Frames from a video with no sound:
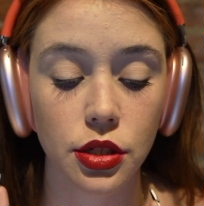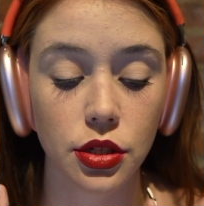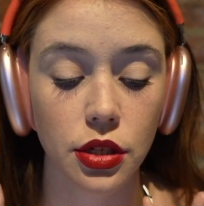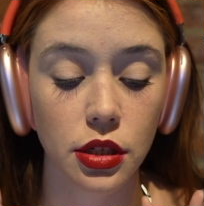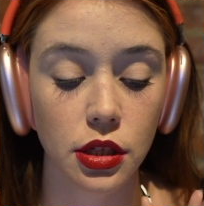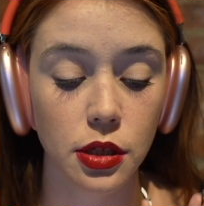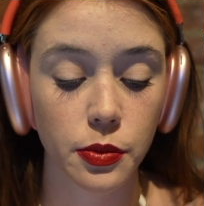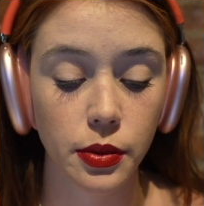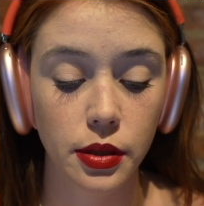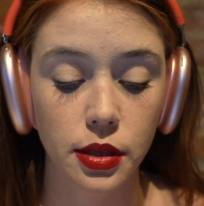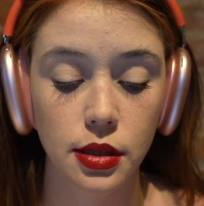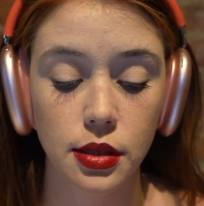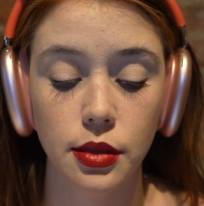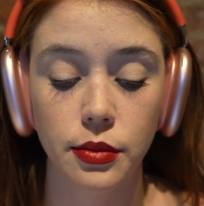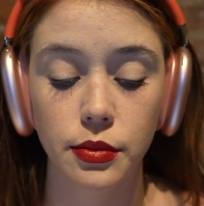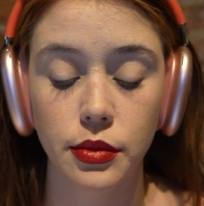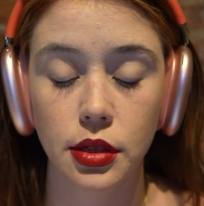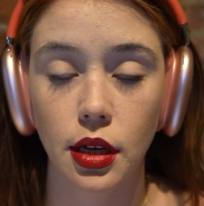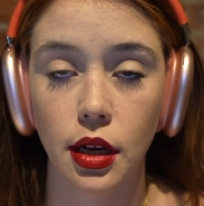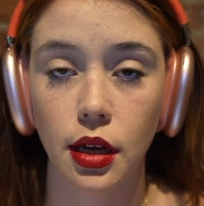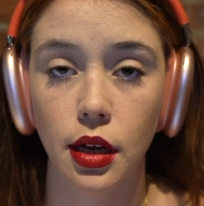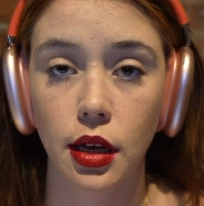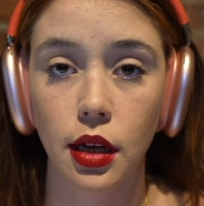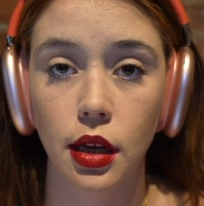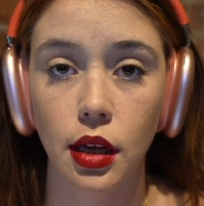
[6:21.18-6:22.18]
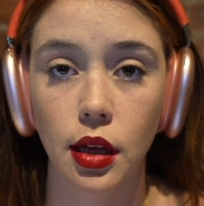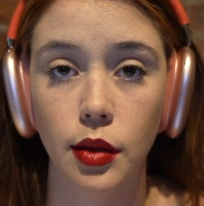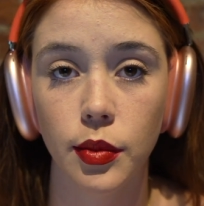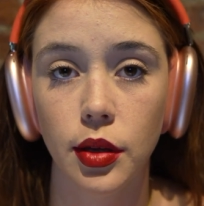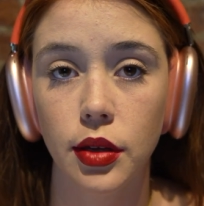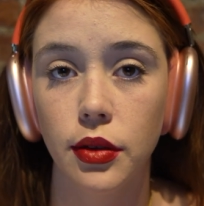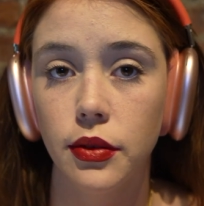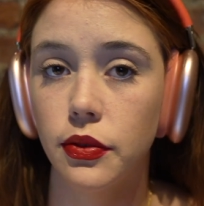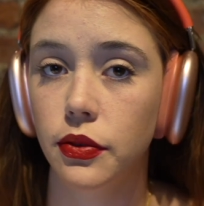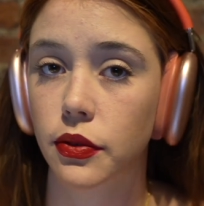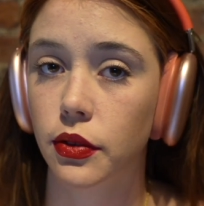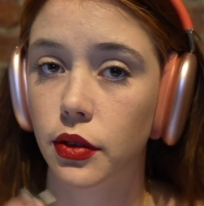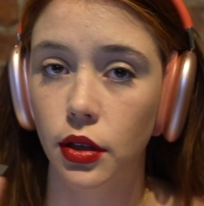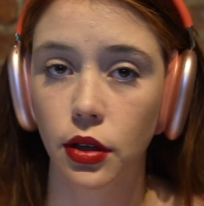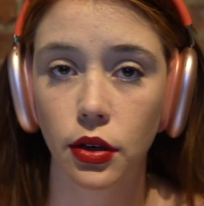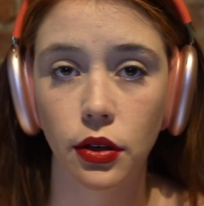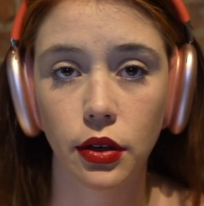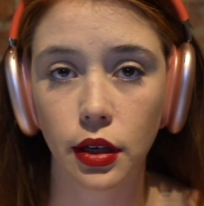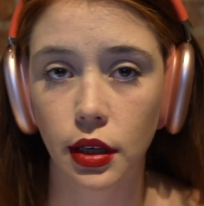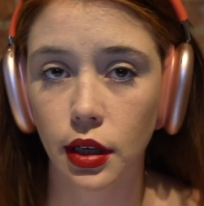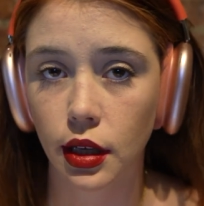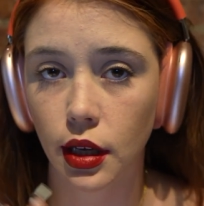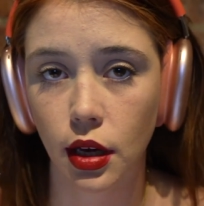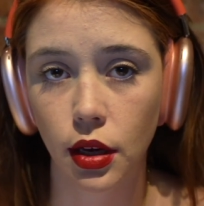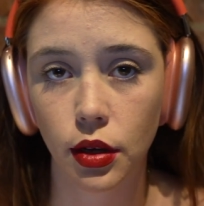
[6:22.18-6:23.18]
just spent some time
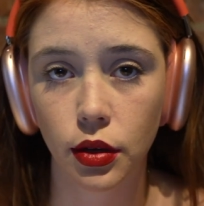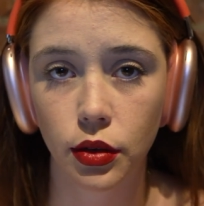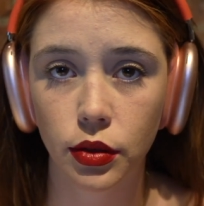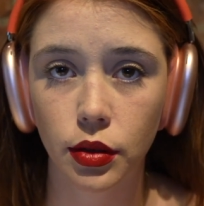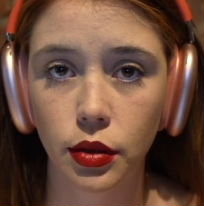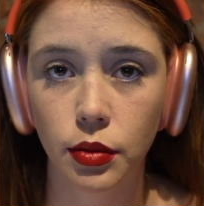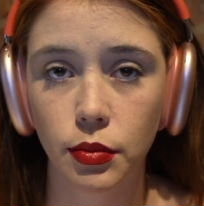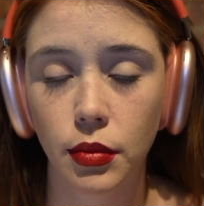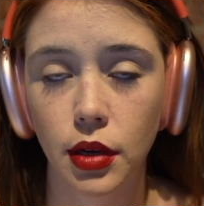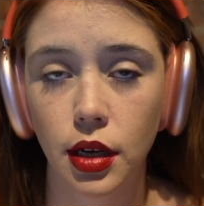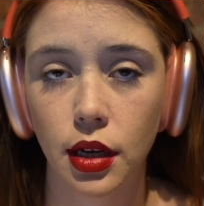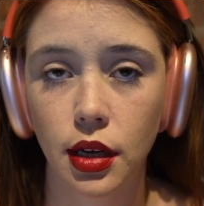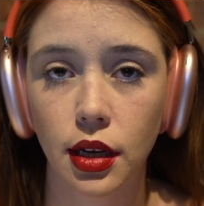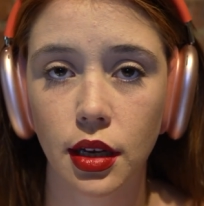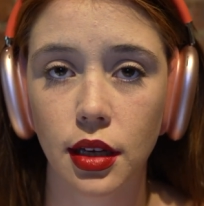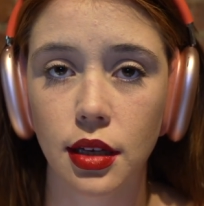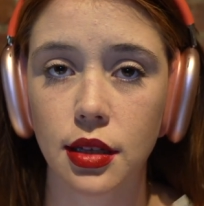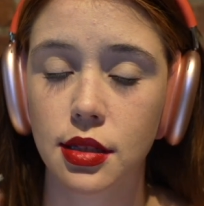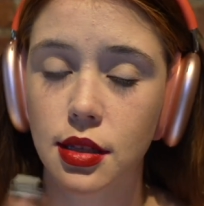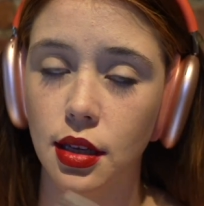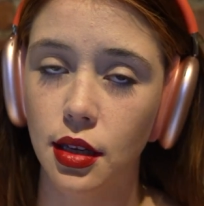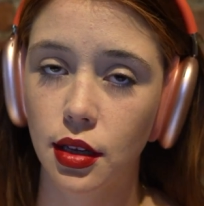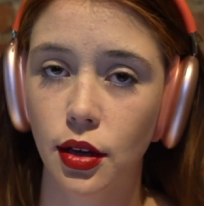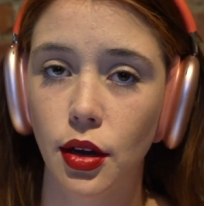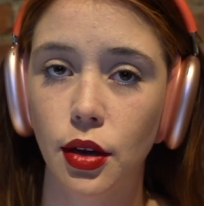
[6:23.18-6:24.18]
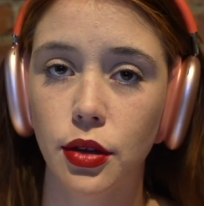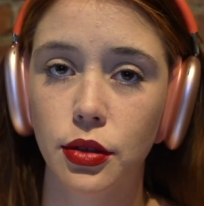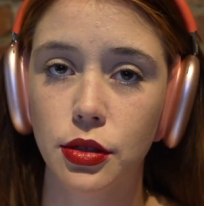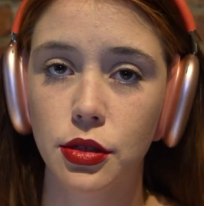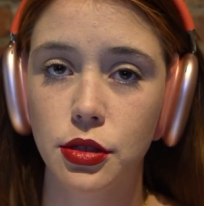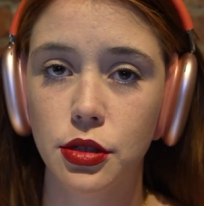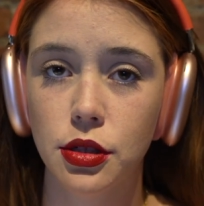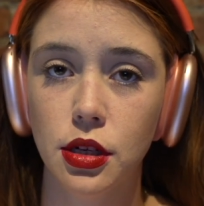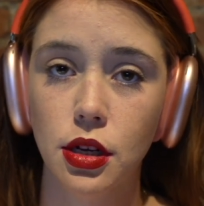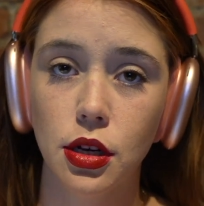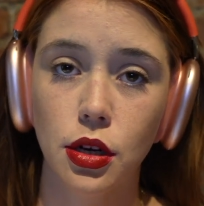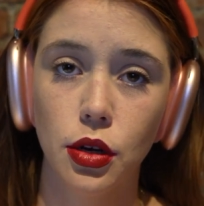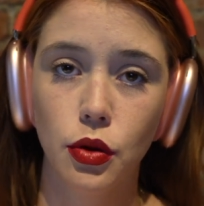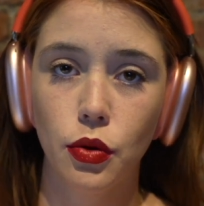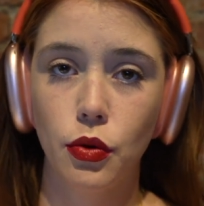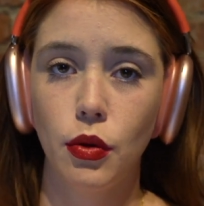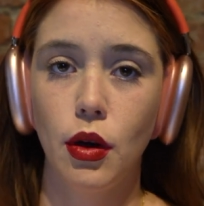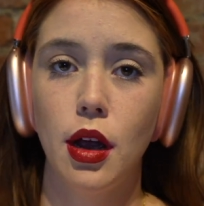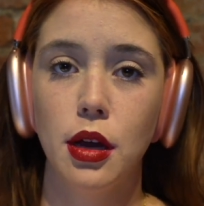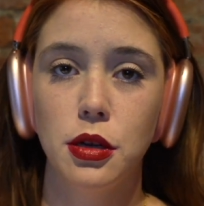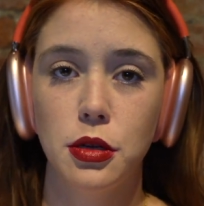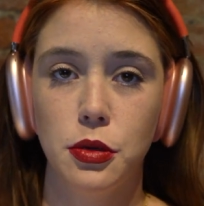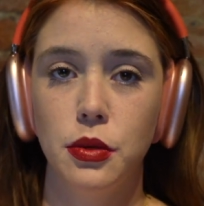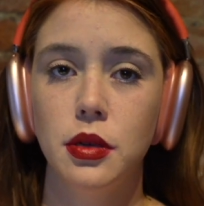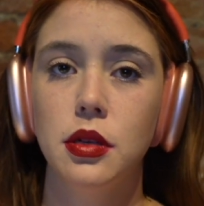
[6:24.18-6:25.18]
figuring out my psychology
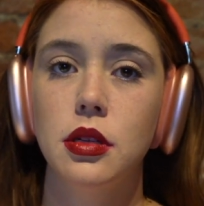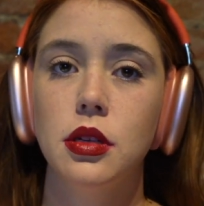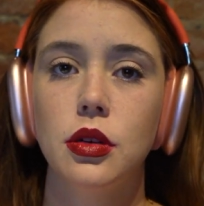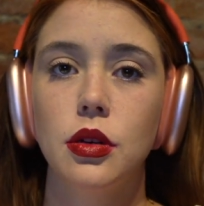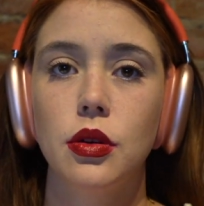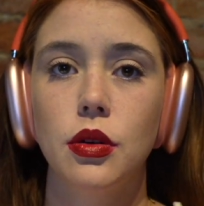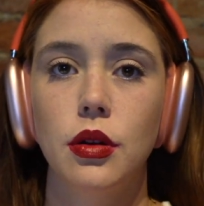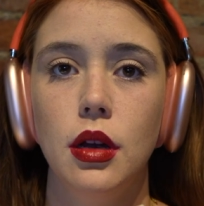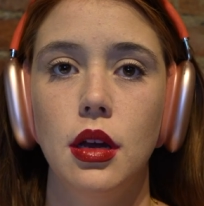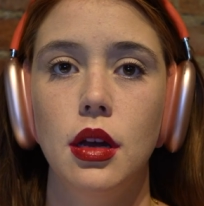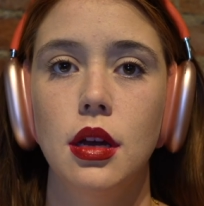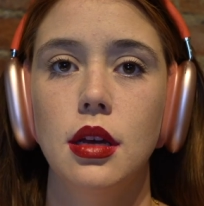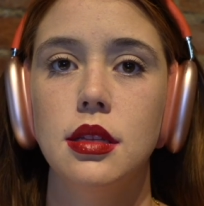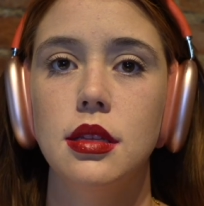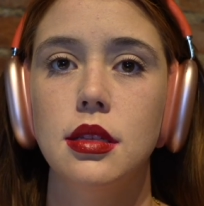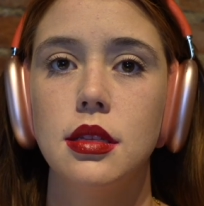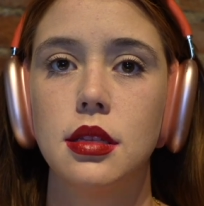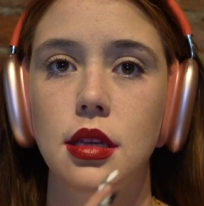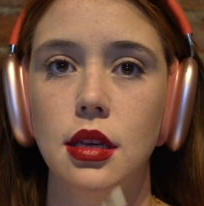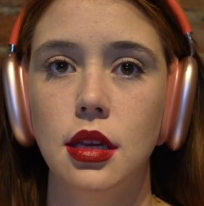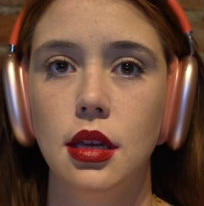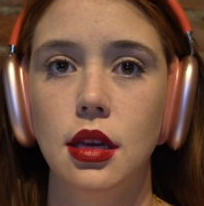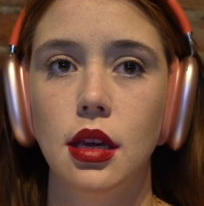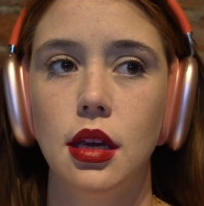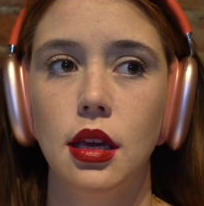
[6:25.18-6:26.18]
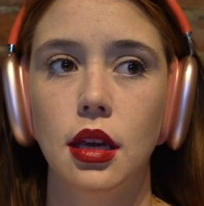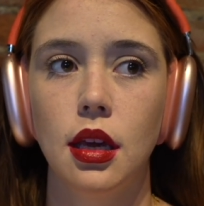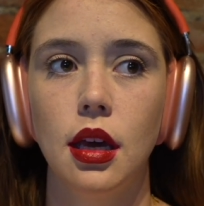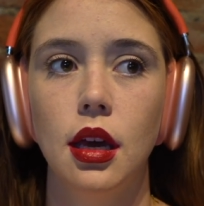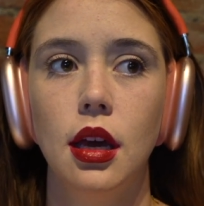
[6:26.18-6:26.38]
graduate degree and seeing